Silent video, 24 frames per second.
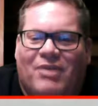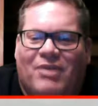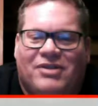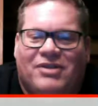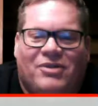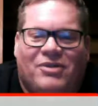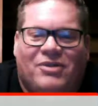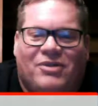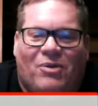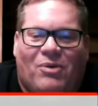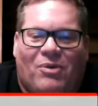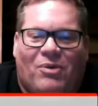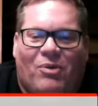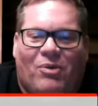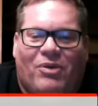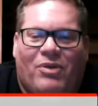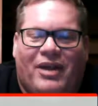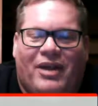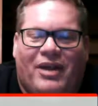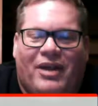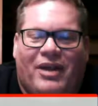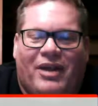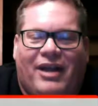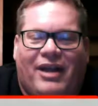the whole
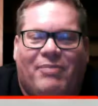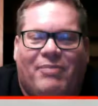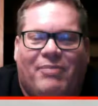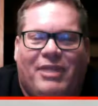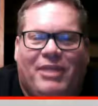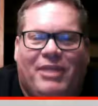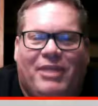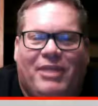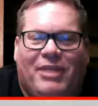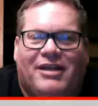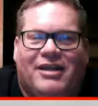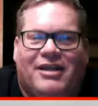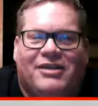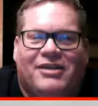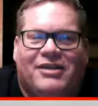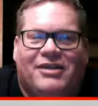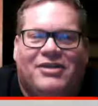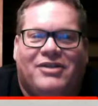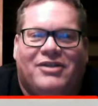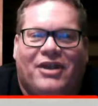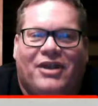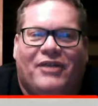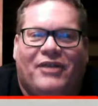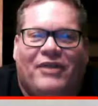thing because
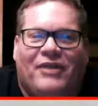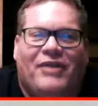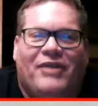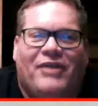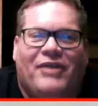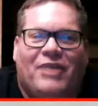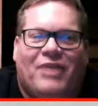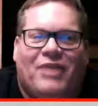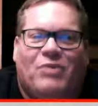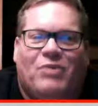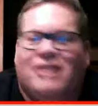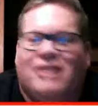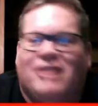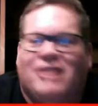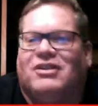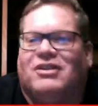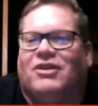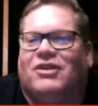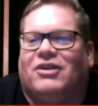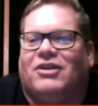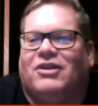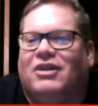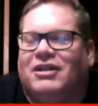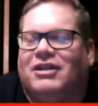of a
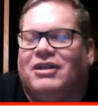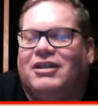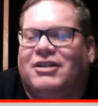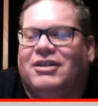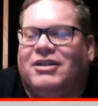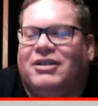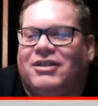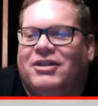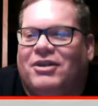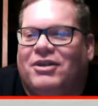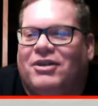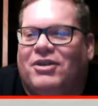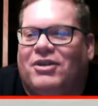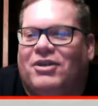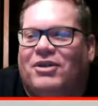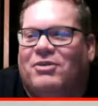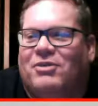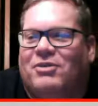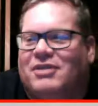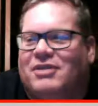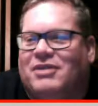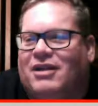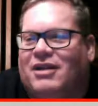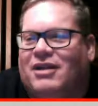wrestler who
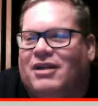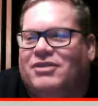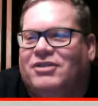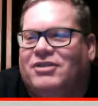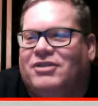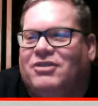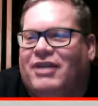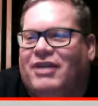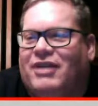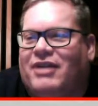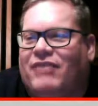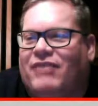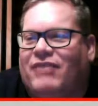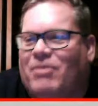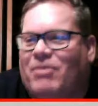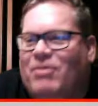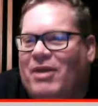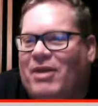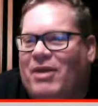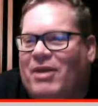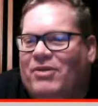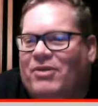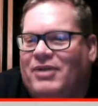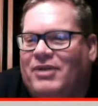was on screen for
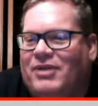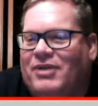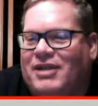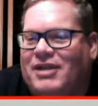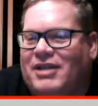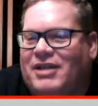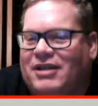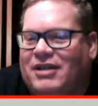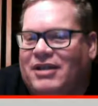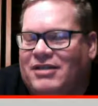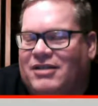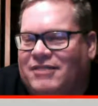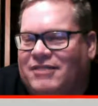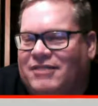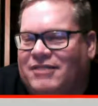about 30 seconds.